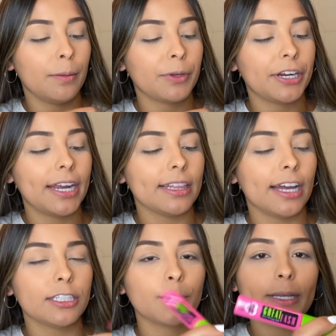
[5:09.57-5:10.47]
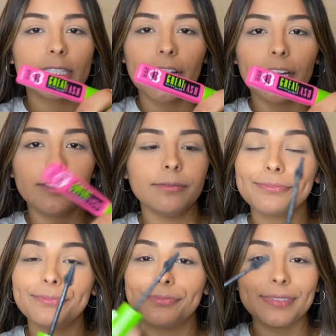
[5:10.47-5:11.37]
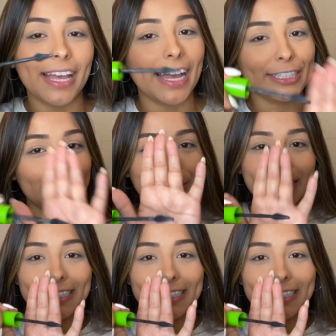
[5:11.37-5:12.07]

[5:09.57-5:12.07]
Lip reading: Great Lash Mascara, as you can